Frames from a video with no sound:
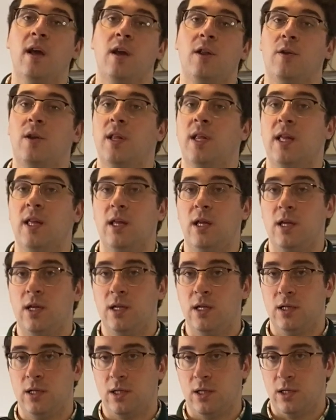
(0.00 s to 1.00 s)
You can
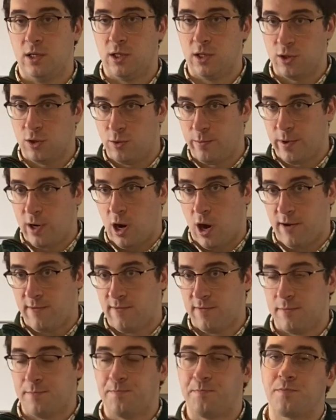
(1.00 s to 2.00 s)
easily scoop it off.
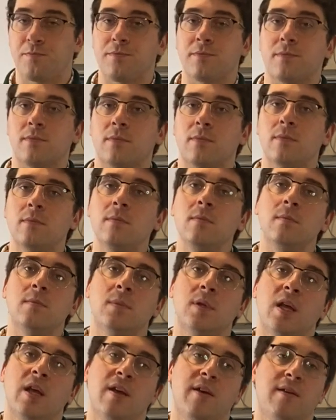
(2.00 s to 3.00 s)

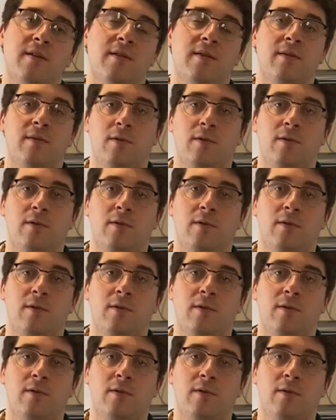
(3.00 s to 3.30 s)
And